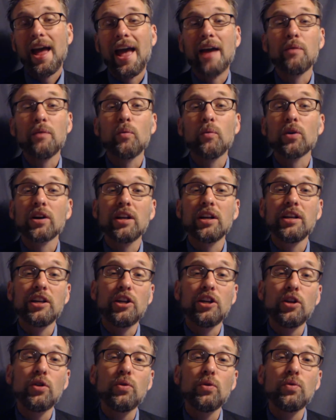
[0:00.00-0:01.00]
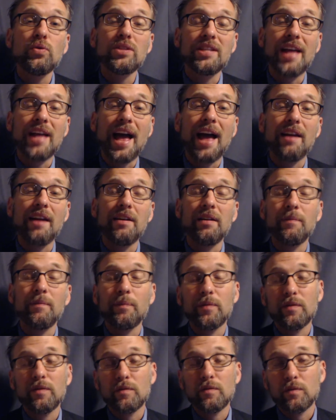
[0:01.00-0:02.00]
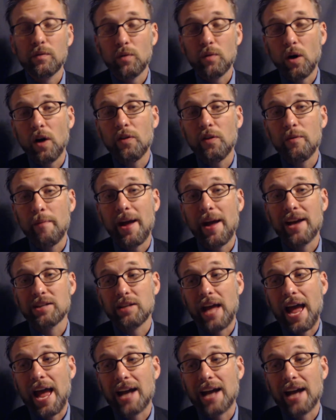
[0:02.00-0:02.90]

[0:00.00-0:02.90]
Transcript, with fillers: and we're going to use that all the mass